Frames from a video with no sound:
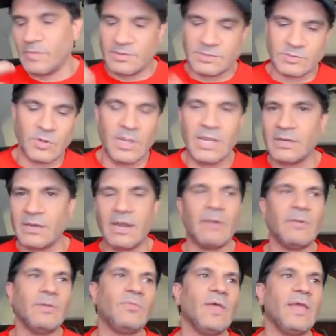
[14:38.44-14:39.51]
tweeting and
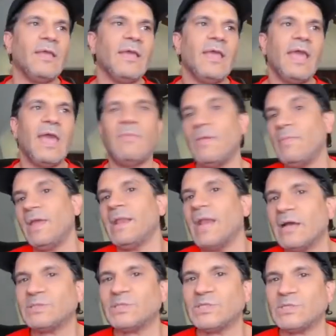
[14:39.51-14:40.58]
everything. And then they
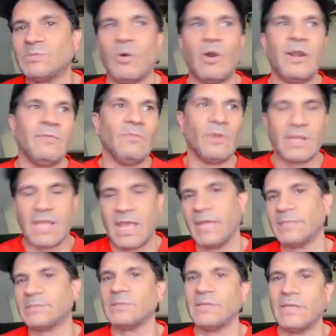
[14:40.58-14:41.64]
announced this morning they're
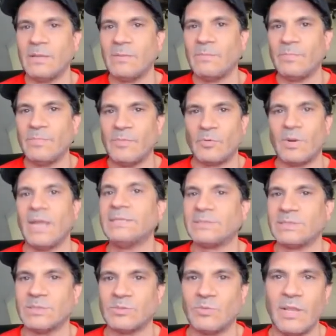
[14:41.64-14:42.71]
canceling the race
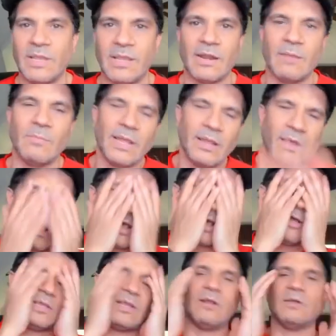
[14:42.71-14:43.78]
this weekend. I'm like,
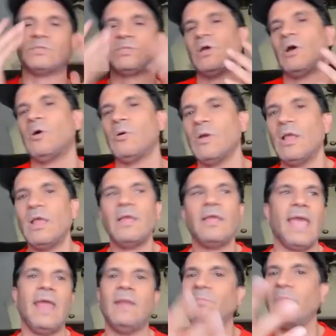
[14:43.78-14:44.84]
oh, so
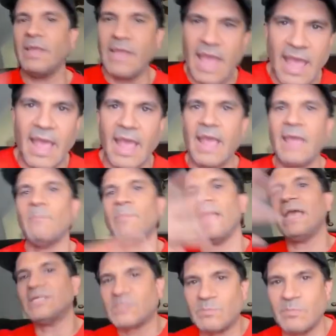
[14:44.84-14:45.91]
NBA,
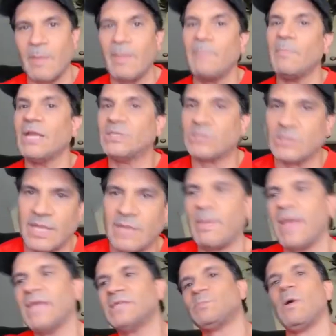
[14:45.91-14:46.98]
Major League
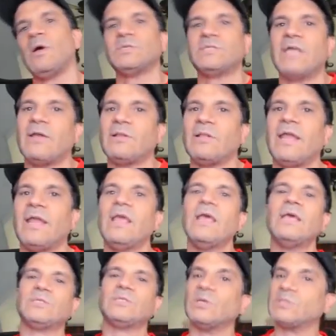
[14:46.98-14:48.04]
Baseball is now delayed.
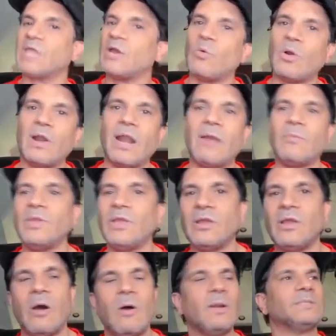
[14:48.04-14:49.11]
So it's like wherever you
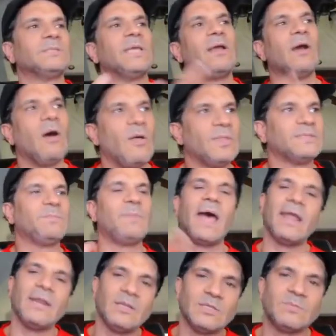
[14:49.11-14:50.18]
go, and it's like all this
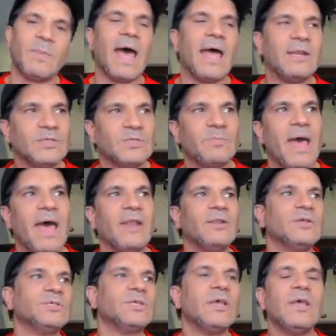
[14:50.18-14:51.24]
bad news, bad news, bad
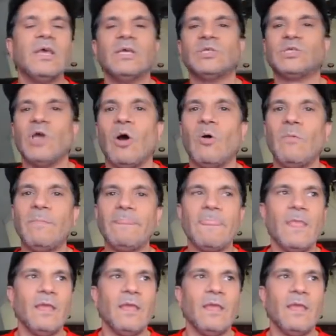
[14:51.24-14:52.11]
news. So